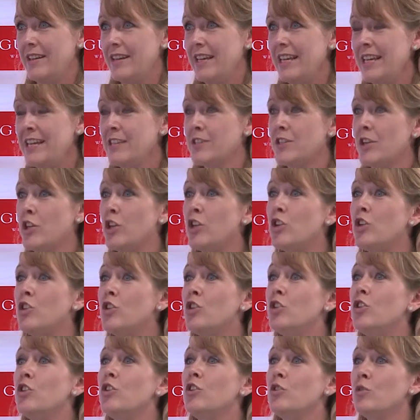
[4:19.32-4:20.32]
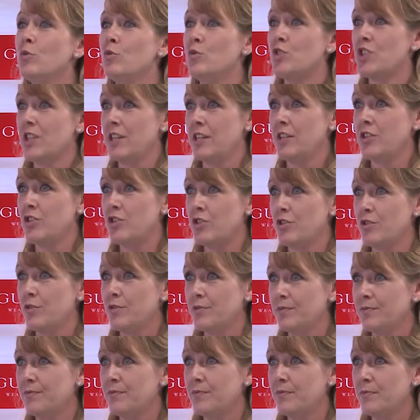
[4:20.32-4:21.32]
is a huge
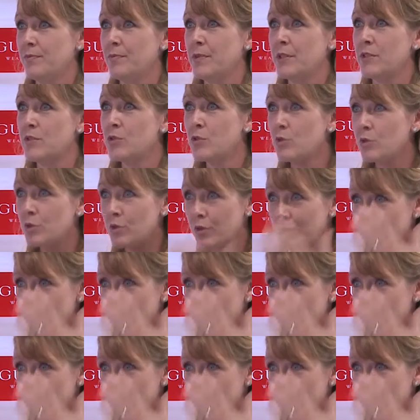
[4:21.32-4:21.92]
issue, but sort